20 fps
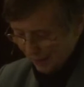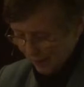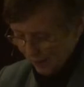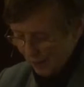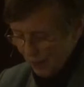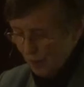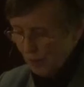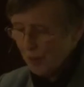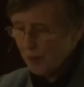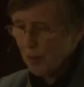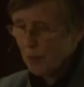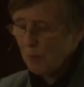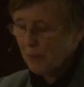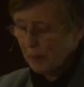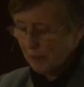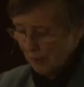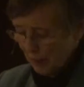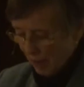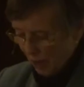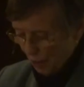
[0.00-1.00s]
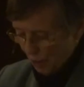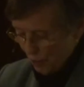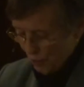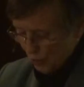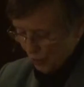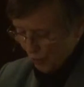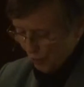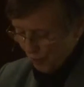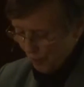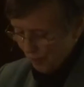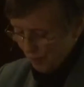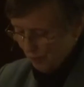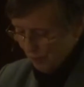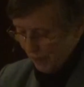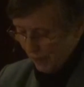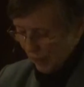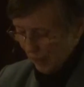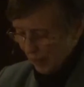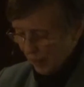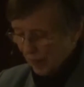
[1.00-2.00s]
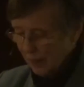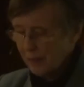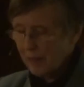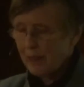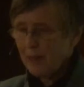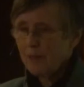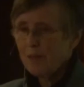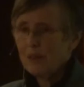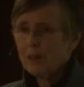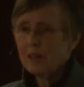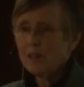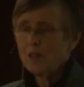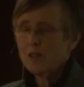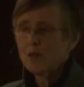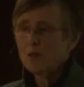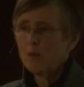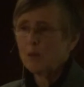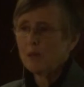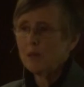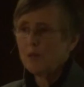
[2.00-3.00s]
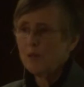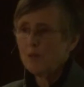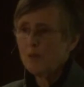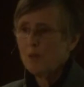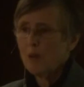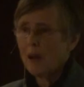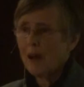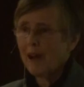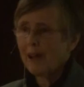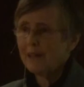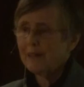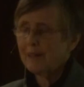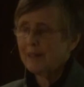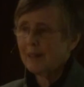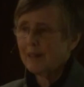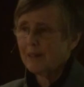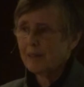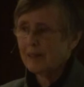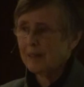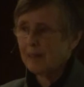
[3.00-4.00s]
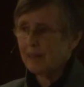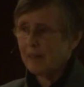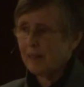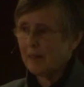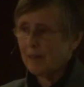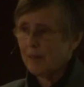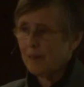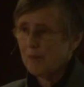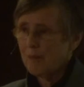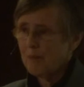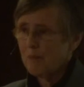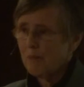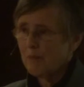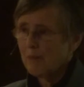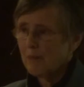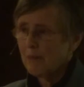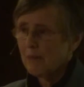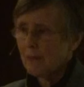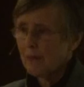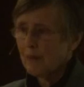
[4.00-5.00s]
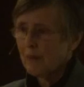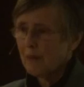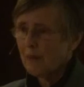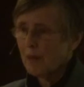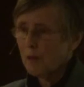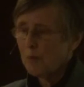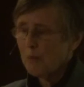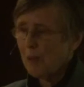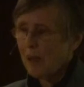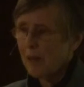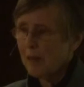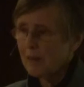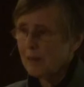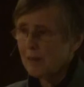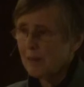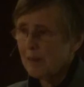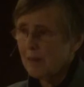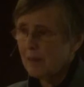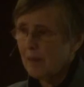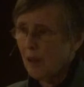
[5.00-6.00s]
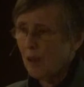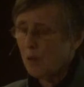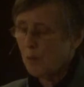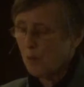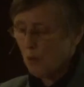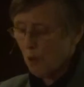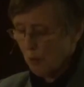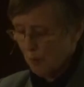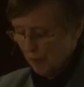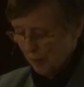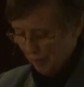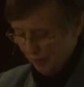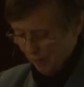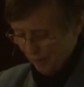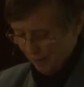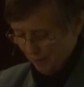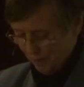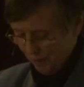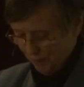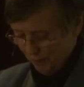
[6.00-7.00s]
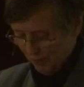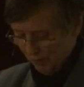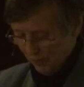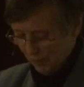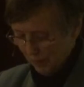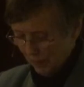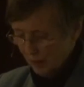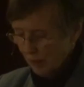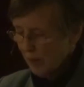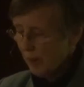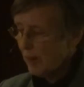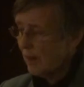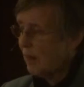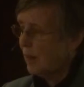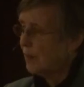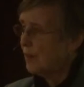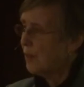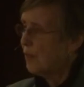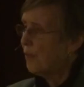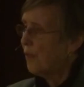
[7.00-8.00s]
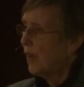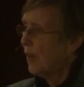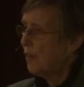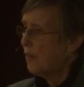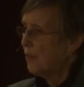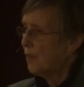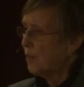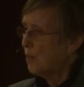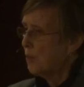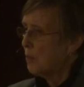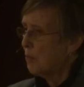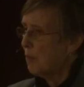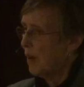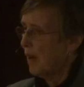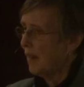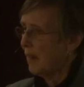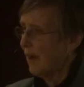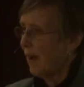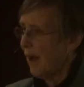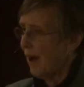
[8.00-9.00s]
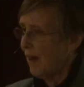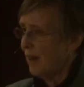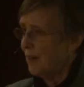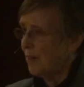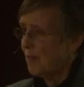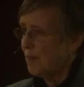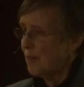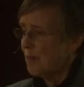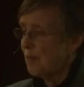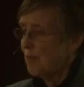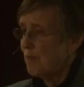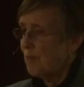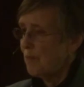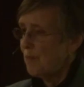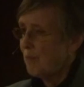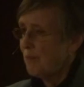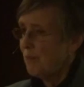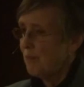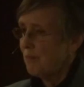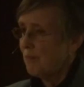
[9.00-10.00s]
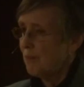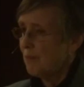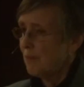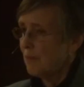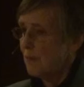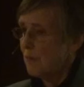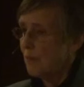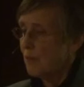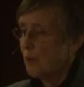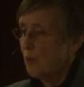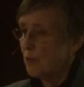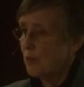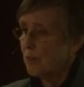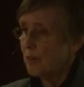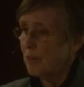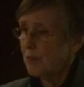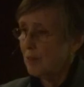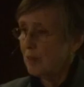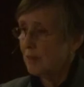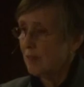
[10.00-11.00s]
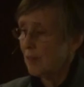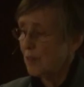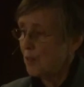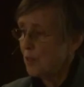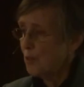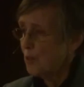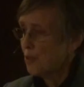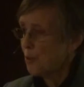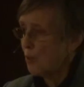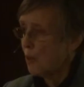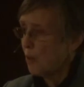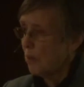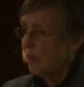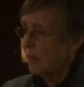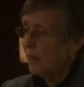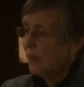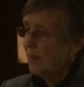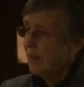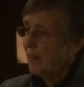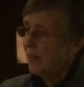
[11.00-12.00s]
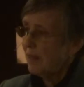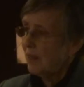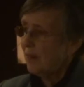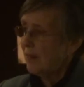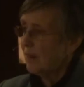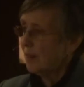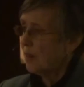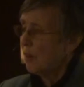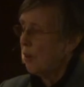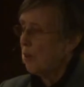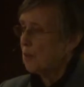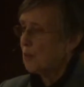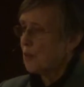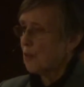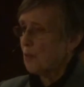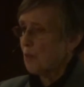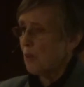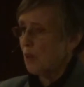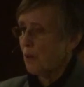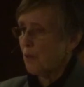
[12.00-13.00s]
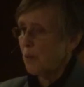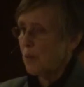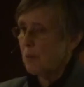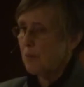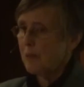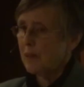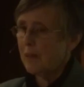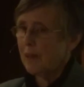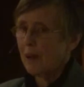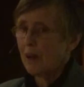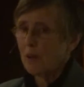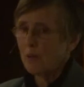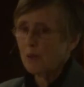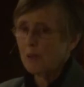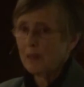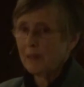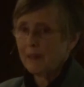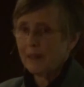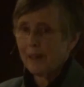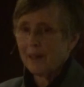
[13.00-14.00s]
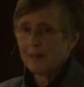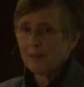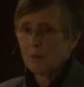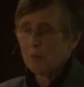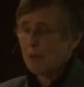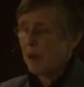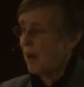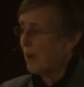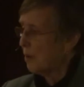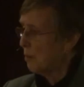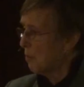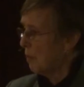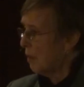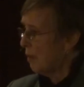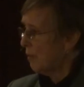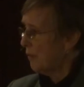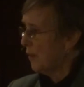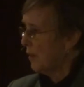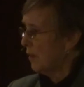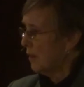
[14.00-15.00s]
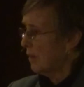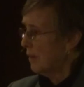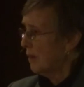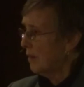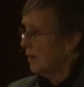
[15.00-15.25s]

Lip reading: into something larger, and even into a new identity. A peasant young woman is favored by God. Of course, this is unusual in a culture where women are really at the bottom of the